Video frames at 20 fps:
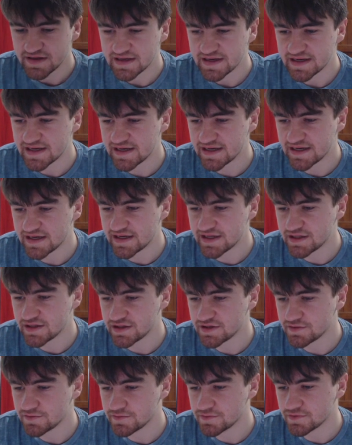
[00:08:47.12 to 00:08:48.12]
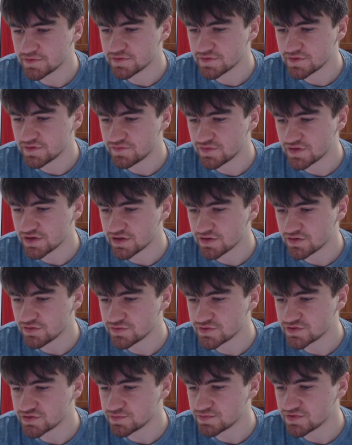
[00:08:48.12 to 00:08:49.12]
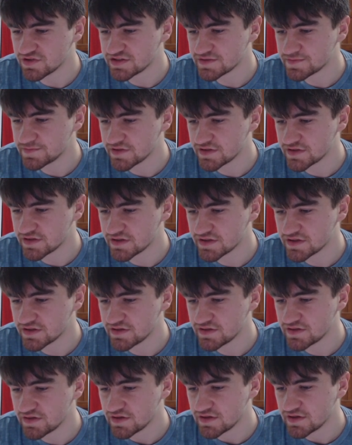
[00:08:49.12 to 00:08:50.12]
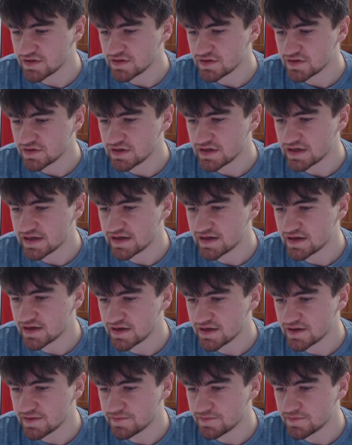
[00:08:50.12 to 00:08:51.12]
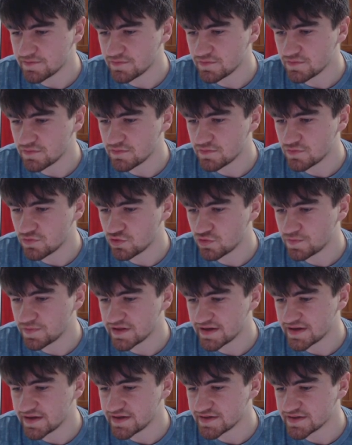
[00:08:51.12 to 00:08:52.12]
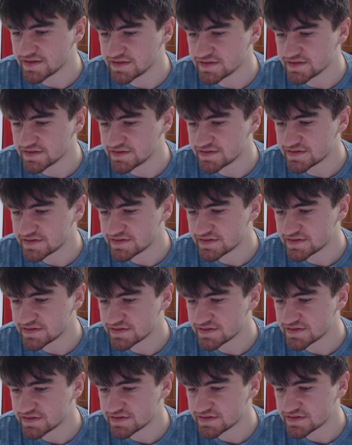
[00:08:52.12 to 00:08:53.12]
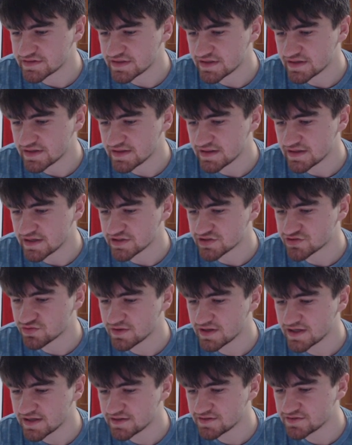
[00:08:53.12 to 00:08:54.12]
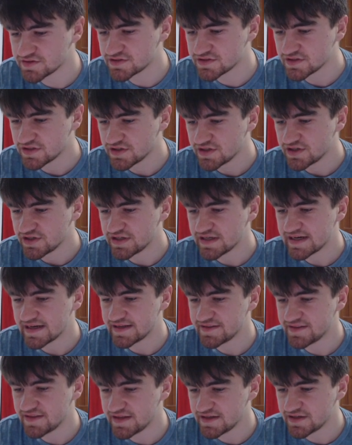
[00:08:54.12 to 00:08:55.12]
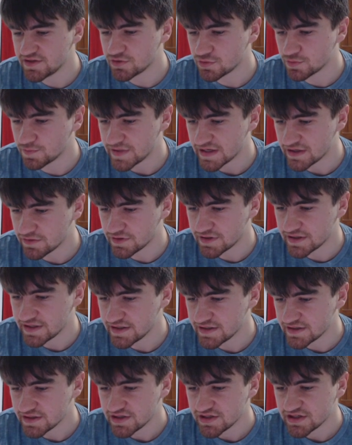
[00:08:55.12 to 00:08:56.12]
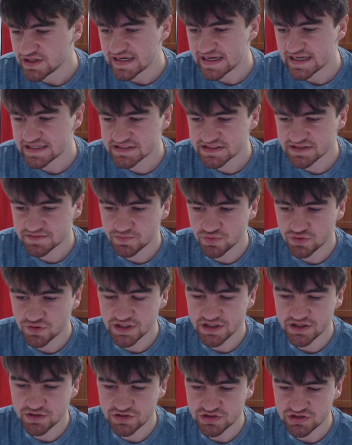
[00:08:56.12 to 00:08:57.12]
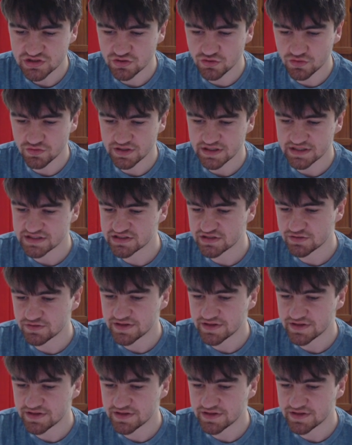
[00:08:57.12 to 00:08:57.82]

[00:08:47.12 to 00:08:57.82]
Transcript: and if we go to Brisbane, all players last round, you had Neil, Berry, you had some pretty good scoring. So I